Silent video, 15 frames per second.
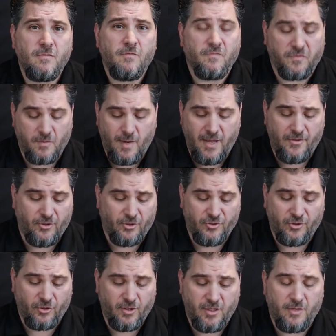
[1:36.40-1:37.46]
from either
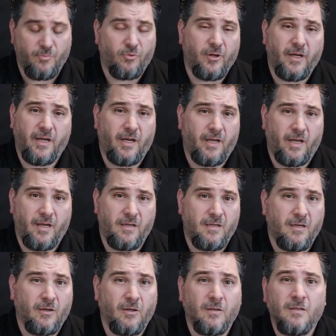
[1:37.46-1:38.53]
dirt and debris getting in
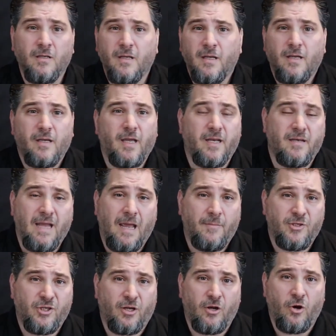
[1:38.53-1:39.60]
here and
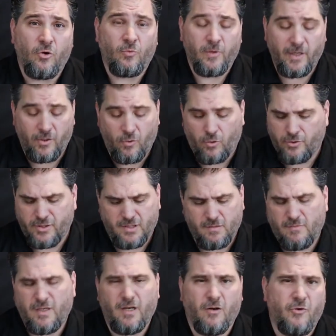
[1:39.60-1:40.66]
damaging an O-ring or
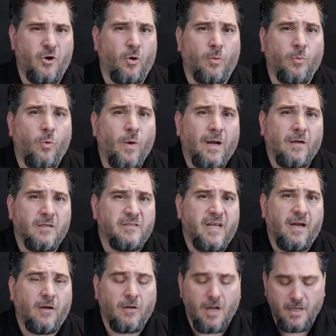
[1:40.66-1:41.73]
just normal wear and
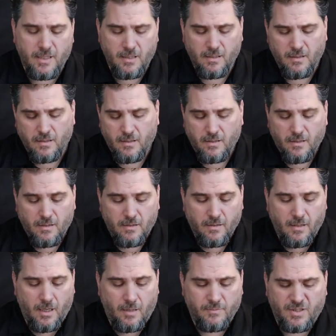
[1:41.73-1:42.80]
tear on it.
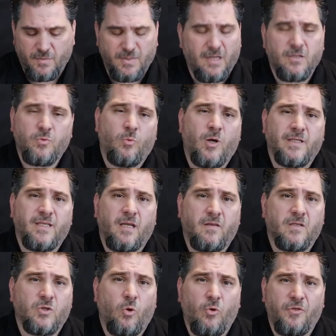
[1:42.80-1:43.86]
Sometimes we want to take
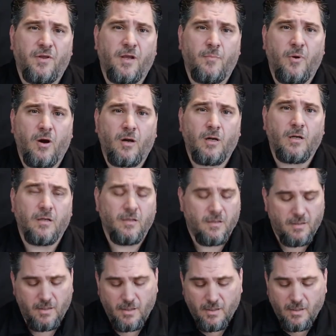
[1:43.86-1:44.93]
this whole thing apart,
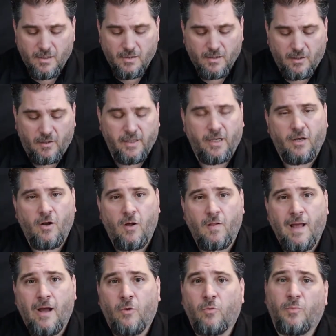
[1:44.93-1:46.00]
clean it all
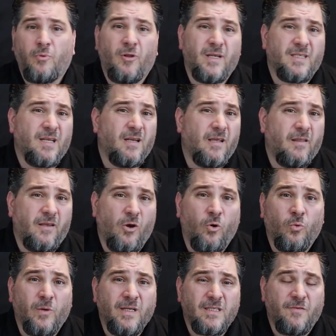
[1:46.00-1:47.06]
out, replace any of the
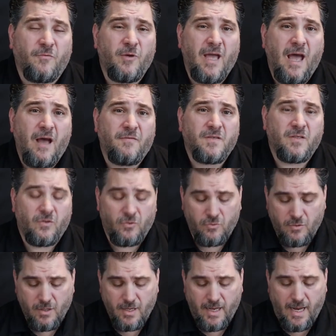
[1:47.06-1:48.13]
O-rings if we have
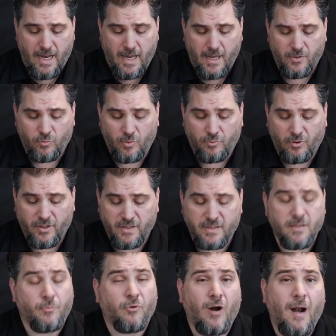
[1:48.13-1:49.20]
to, and replace
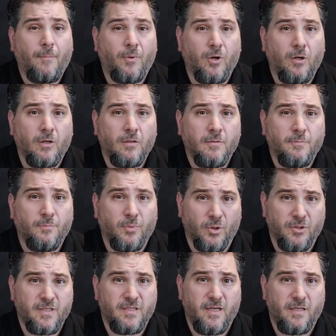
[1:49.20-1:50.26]
the proper
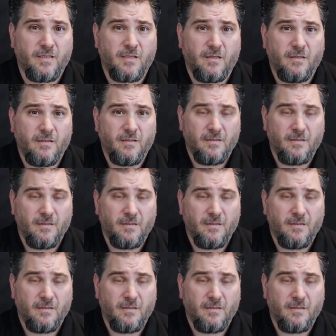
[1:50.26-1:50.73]
burst disc